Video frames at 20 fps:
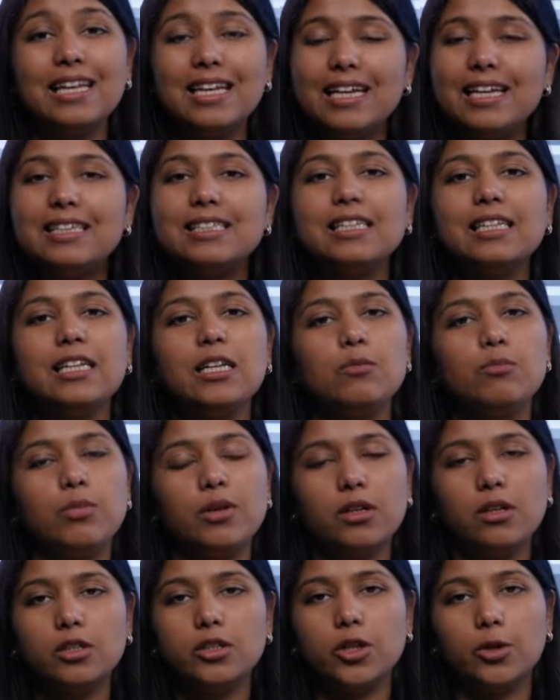easily
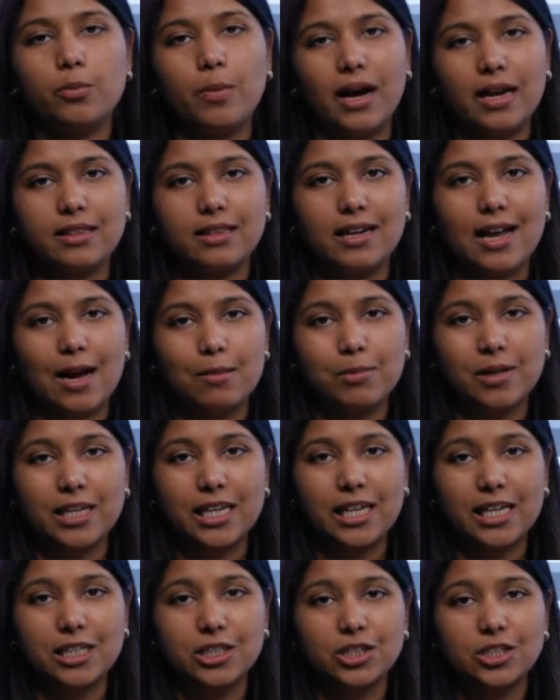build your Python
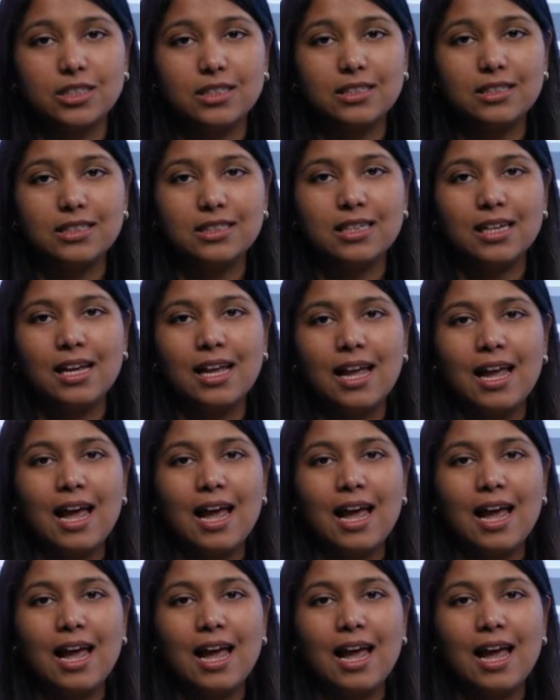applications,